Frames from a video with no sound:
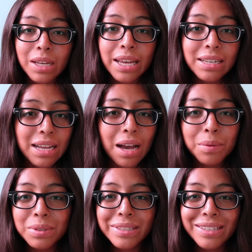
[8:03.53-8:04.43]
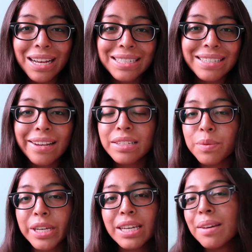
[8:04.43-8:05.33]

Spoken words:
And I will see you guys next week.